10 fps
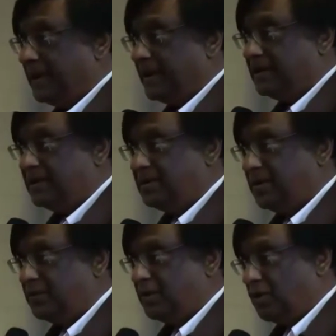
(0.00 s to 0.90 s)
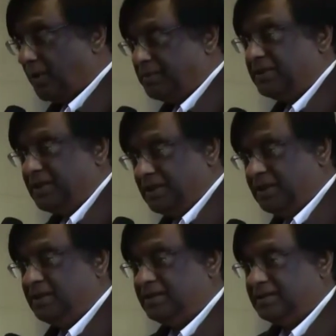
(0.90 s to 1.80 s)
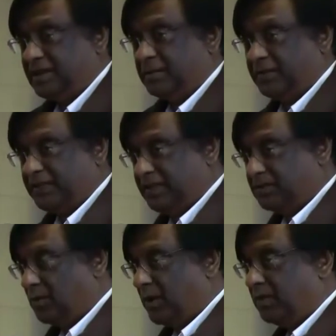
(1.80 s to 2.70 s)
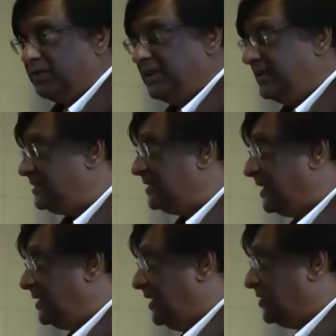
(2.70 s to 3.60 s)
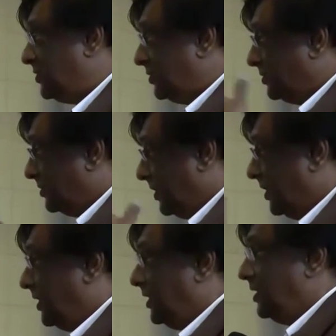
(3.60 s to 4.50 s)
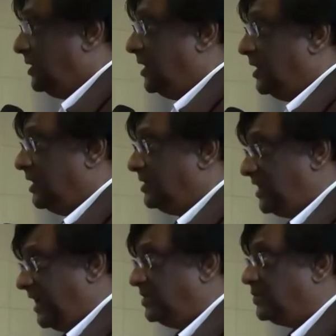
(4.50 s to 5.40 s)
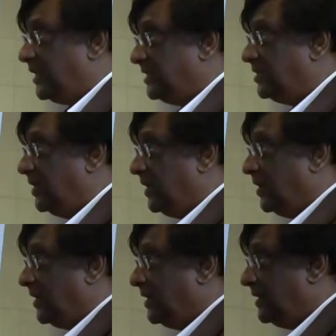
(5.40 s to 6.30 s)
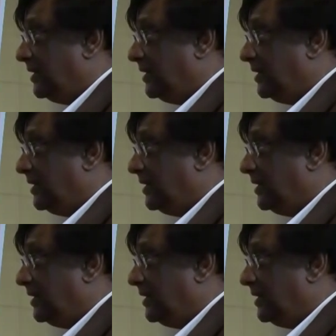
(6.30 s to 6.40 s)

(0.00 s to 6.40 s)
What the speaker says: Right. You have to adopt some of these or one of these techniques to change what is going on.